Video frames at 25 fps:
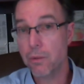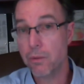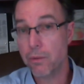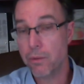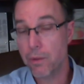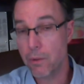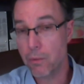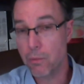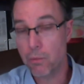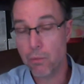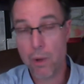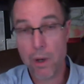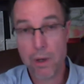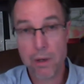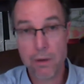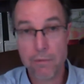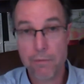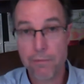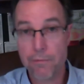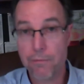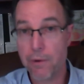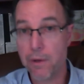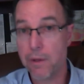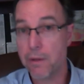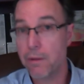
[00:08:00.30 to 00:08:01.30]
They're running
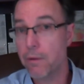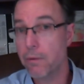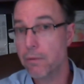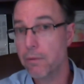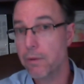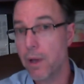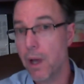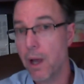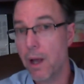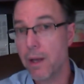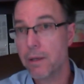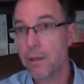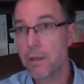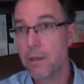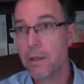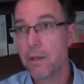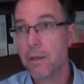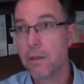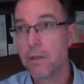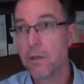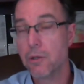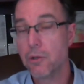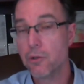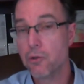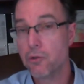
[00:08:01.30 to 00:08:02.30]
free. They're not
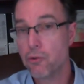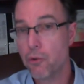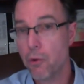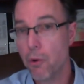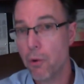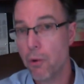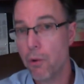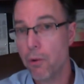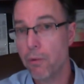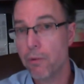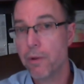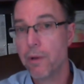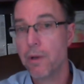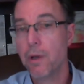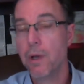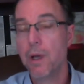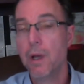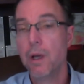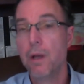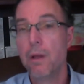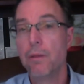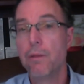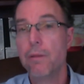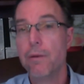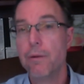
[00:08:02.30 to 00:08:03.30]
controlled.
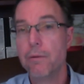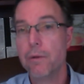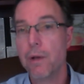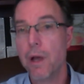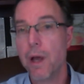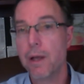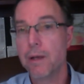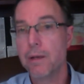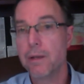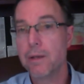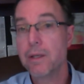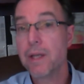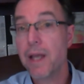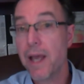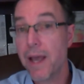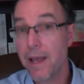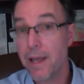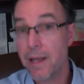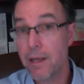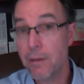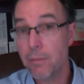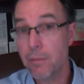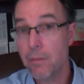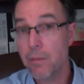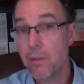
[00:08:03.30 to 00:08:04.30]
They're not
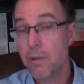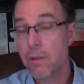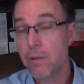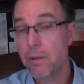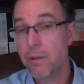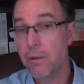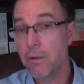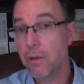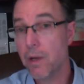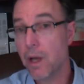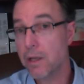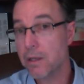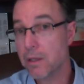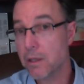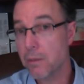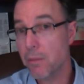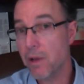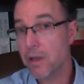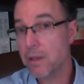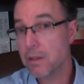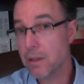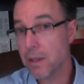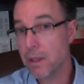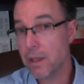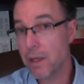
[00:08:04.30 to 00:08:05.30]
tame. They're not
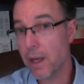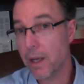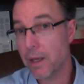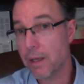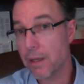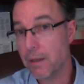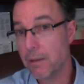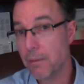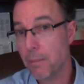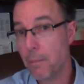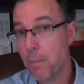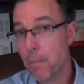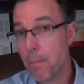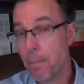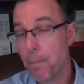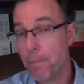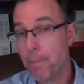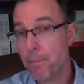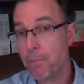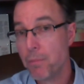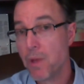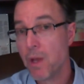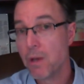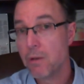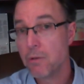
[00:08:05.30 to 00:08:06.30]
domesticated.
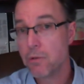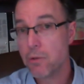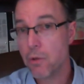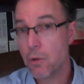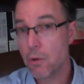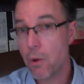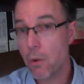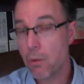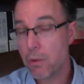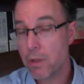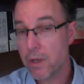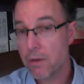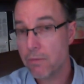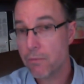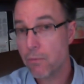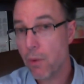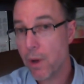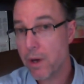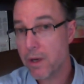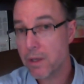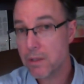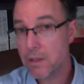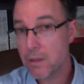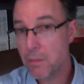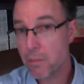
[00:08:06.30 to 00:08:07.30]
So don't give
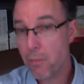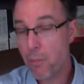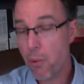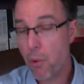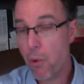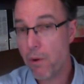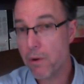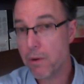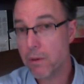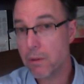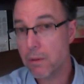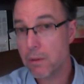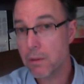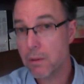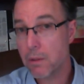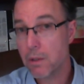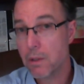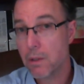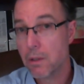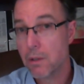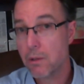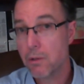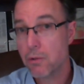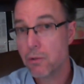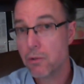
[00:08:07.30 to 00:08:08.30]
what is
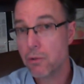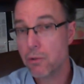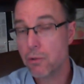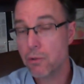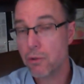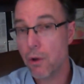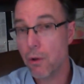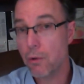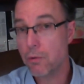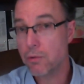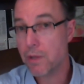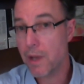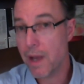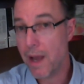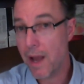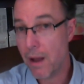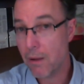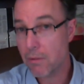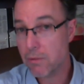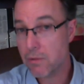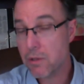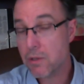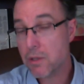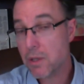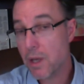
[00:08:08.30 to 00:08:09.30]
important to those
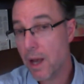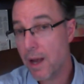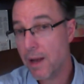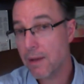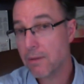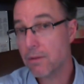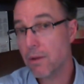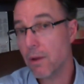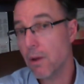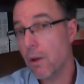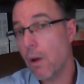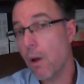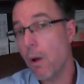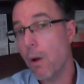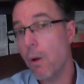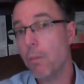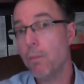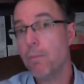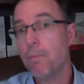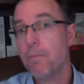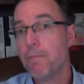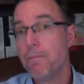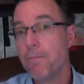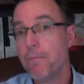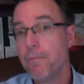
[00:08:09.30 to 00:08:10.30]
outside the home.